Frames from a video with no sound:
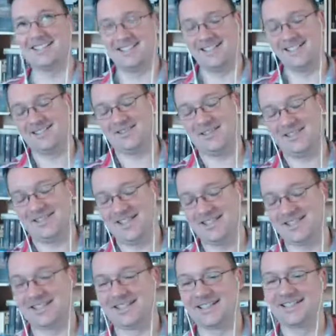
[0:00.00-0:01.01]
that's
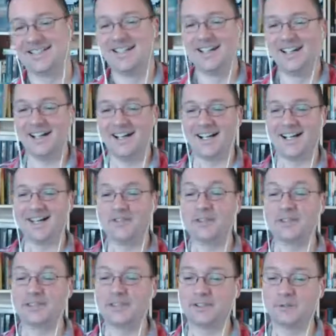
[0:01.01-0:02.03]
fantastic.
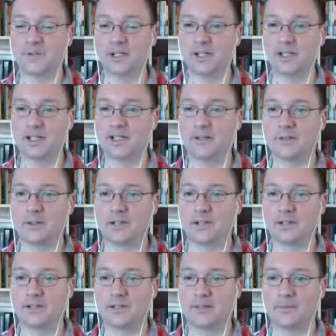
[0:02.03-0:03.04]
Well, since
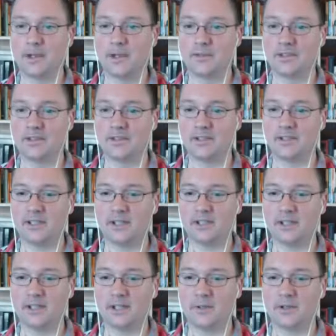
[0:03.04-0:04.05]
we're about the
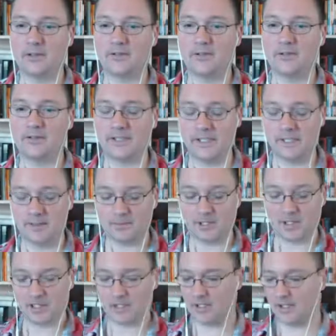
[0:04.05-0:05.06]
hour 15
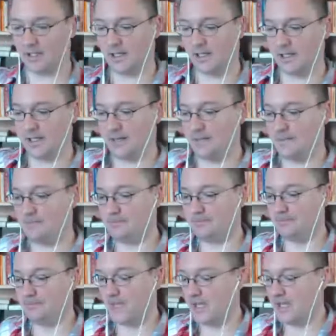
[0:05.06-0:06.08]
mark,
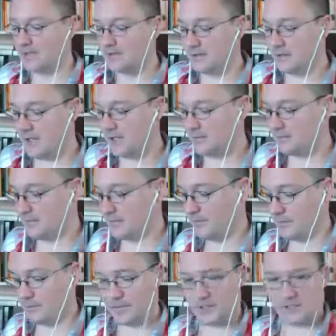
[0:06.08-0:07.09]
is there any,
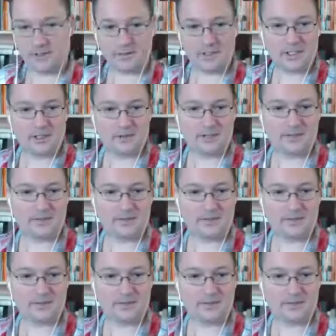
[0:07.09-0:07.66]
before we go into